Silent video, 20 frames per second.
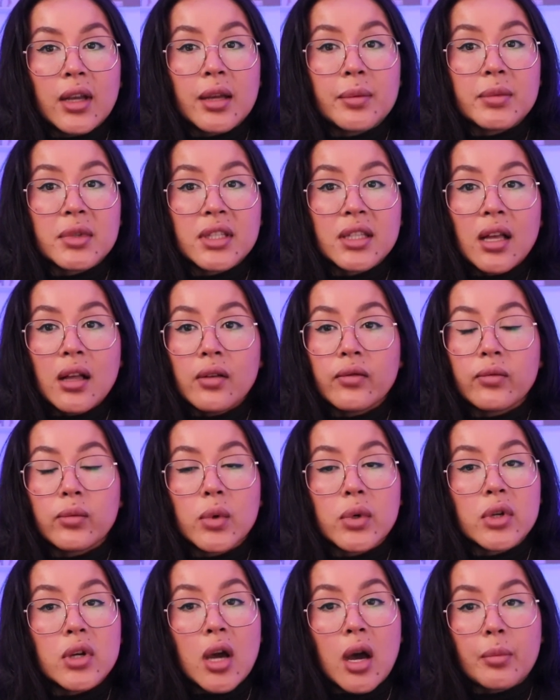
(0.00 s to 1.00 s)
himself
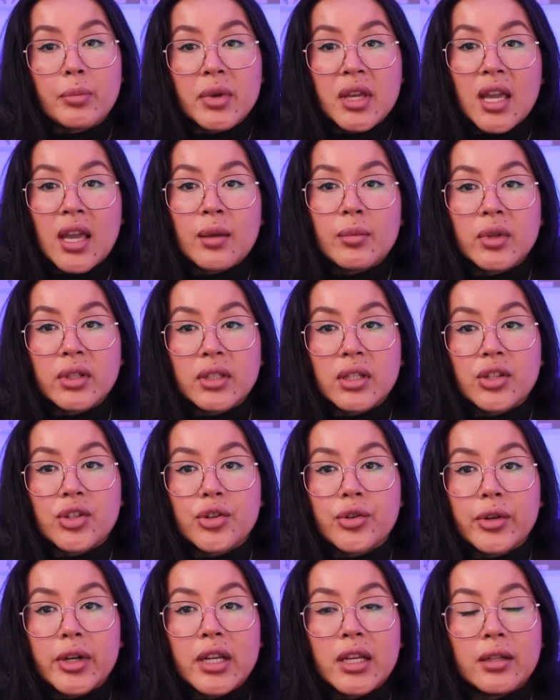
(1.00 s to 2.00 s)
would not be able to
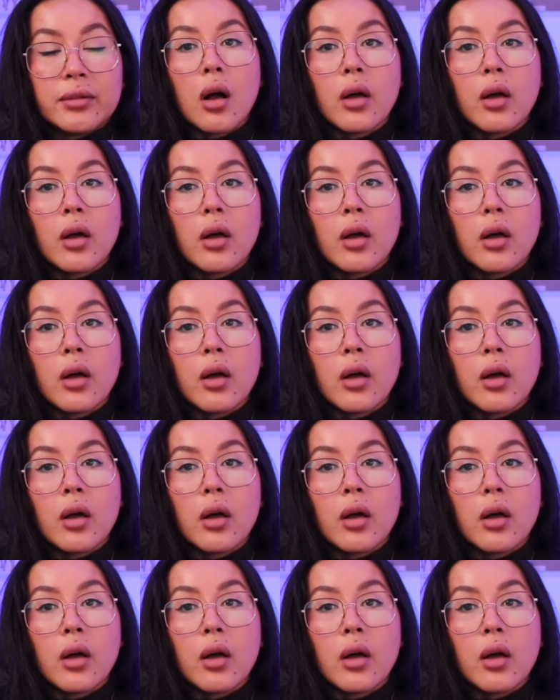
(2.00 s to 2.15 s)
treat.